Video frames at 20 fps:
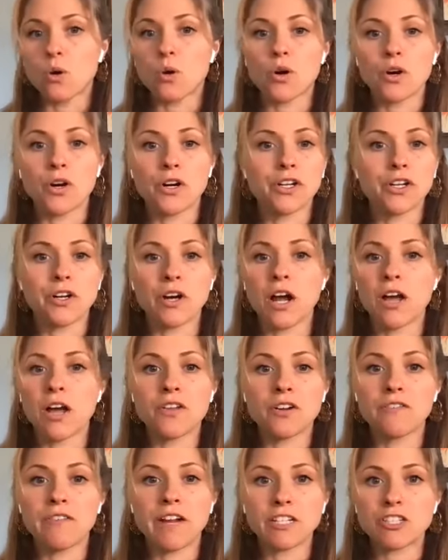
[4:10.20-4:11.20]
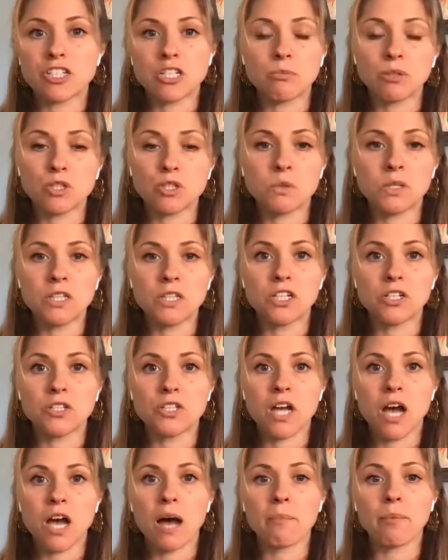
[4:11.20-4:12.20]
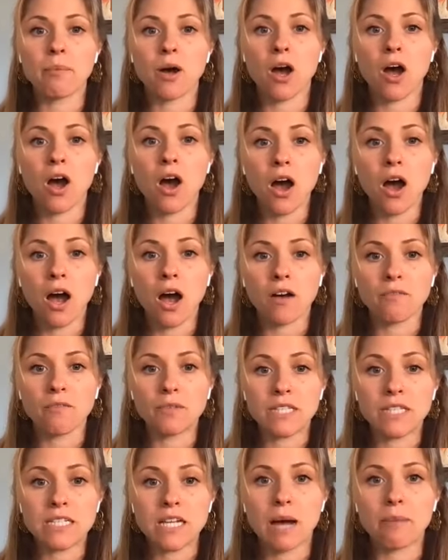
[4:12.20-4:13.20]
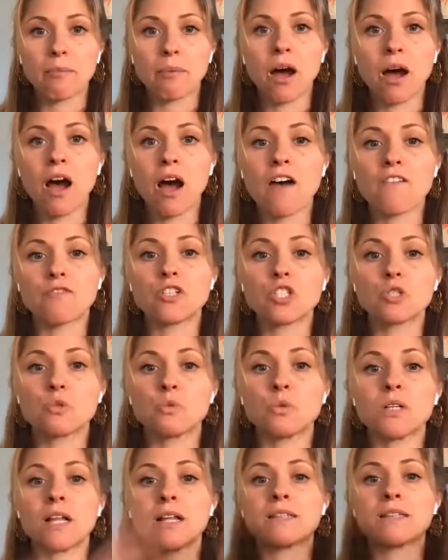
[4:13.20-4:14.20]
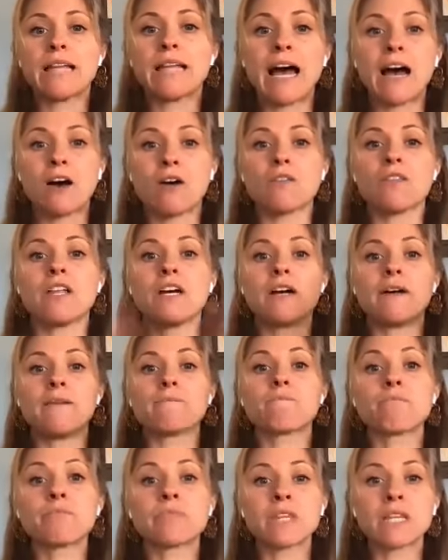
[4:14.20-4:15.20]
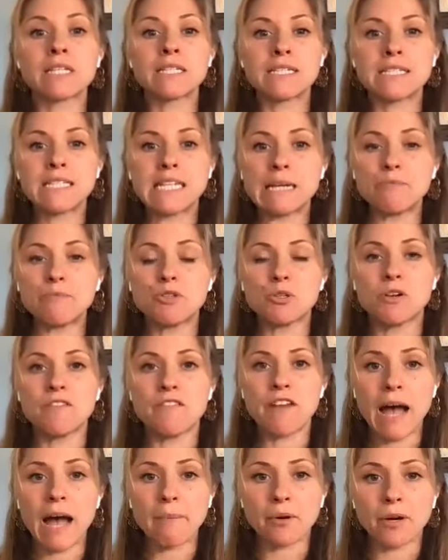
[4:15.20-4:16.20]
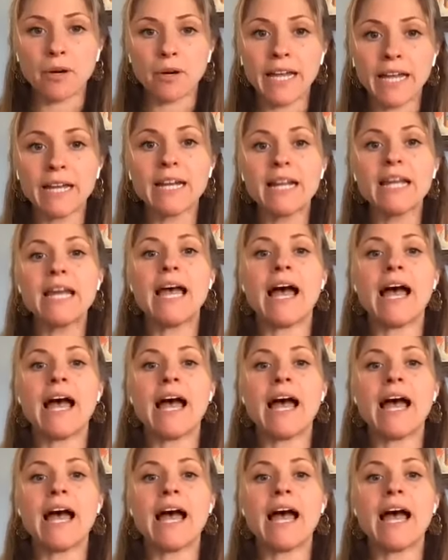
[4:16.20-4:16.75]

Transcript: or your other vegetables with the top off, which will allow the steam to evaporate,